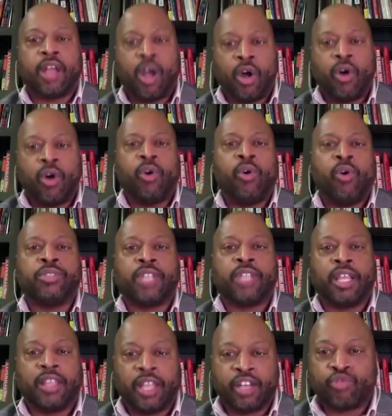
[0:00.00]
O's
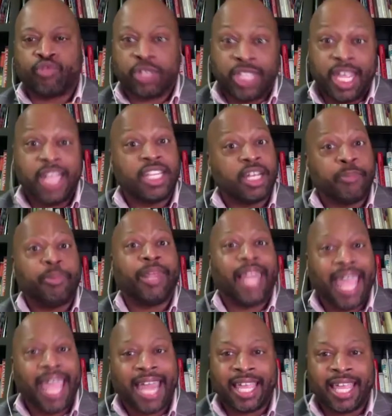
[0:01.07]
and their strategic
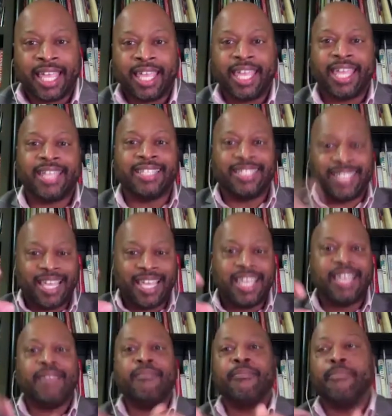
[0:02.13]
planning in
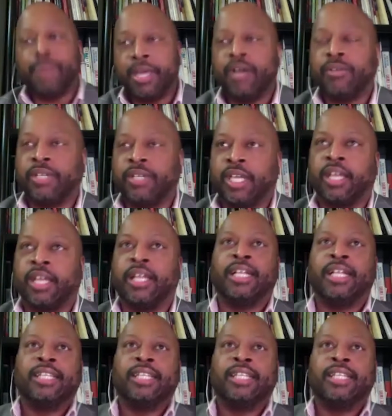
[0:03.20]
team building